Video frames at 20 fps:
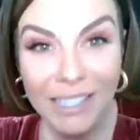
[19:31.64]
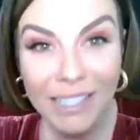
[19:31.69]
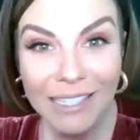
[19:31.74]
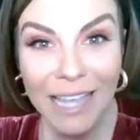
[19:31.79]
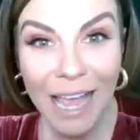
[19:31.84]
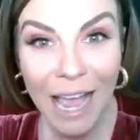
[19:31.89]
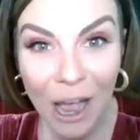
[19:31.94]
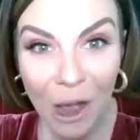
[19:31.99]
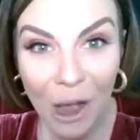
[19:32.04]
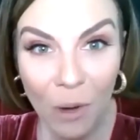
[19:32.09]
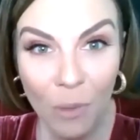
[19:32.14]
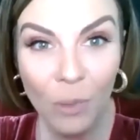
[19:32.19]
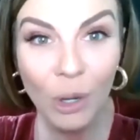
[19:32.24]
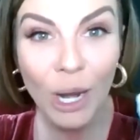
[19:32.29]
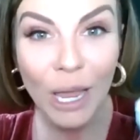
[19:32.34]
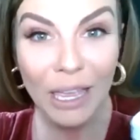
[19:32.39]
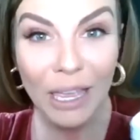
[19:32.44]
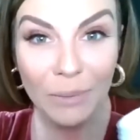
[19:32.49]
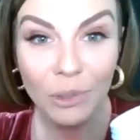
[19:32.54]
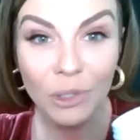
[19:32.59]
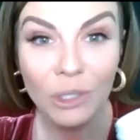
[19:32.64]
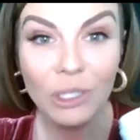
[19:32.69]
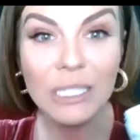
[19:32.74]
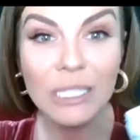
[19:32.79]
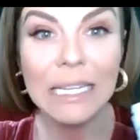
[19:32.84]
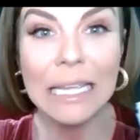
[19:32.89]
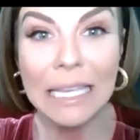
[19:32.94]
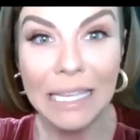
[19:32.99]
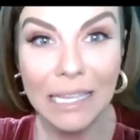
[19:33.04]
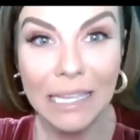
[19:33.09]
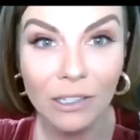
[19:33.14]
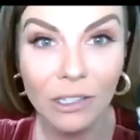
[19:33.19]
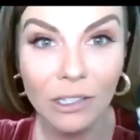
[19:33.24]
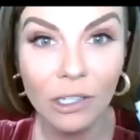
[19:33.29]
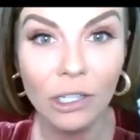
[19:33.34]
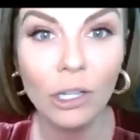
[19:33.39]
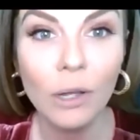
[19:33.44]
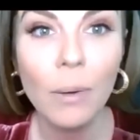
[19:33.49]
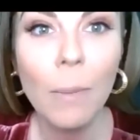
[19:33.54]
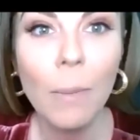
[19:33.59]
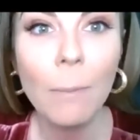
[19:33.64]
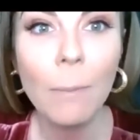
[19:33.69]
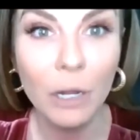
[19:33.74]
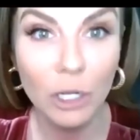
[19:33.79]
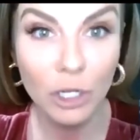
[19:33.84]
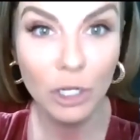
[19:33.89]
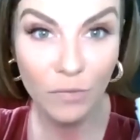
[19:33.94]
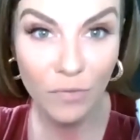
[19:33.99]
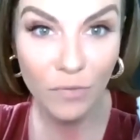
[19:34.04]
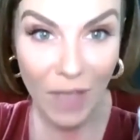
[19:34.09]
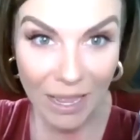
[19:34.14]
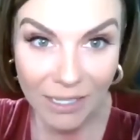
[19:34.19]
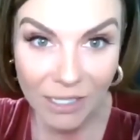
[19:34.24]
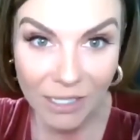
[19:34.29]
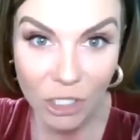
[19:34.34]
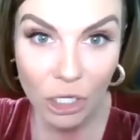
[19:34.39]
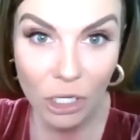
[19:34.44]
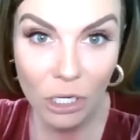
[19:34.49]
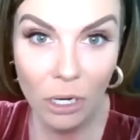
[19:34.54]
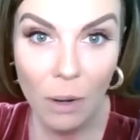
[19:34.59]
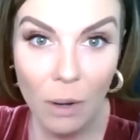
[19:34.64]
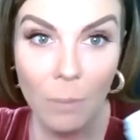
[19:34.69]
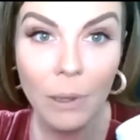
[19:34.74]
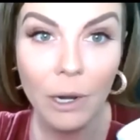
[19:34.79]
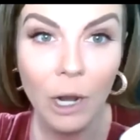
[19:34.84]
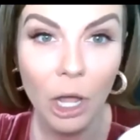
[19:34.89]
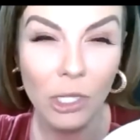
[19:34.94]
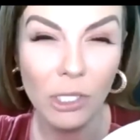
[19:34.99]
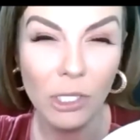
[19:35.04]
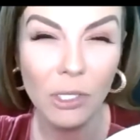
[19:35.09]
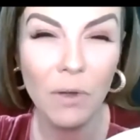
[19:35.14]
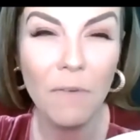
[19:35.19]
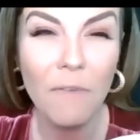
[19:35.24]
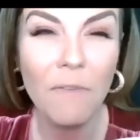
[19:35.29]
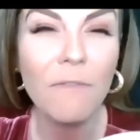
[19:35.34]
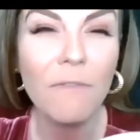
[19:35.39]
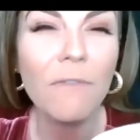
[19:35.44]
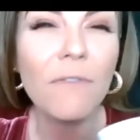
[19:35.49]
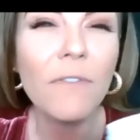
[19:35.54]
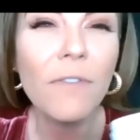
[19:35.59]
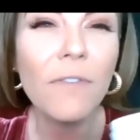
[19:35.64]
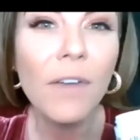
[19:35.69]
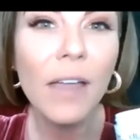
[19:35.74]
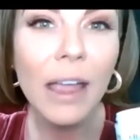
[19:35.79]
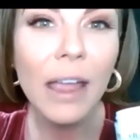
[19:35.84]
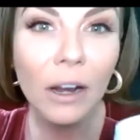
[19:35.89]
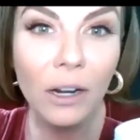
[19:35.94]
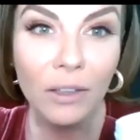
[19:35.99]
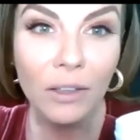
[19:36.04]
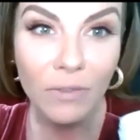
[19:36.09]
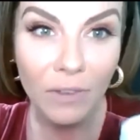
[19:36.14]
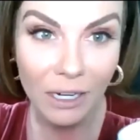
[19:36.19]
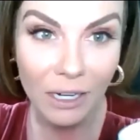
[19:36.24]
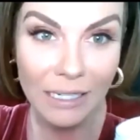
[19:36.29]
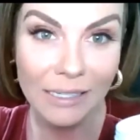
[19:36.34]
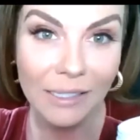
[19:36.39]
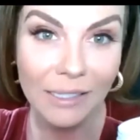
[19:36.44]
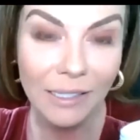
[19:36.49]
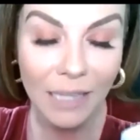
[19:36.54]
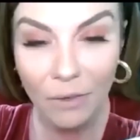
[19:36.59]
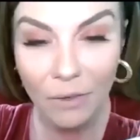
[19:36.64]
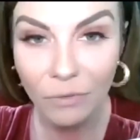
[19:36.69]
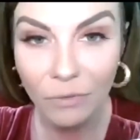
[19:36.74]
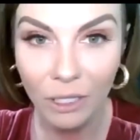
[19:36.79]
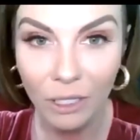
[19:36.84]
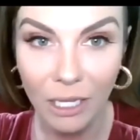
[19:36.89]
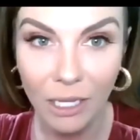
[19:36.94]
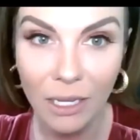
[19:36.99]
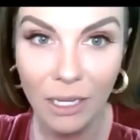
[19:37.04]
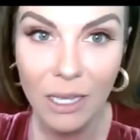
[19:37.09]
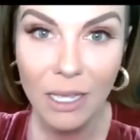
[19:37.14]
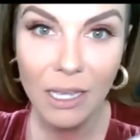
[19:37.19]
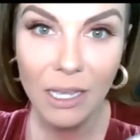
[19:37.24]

how we're able to heal much faster, but also very, very safely,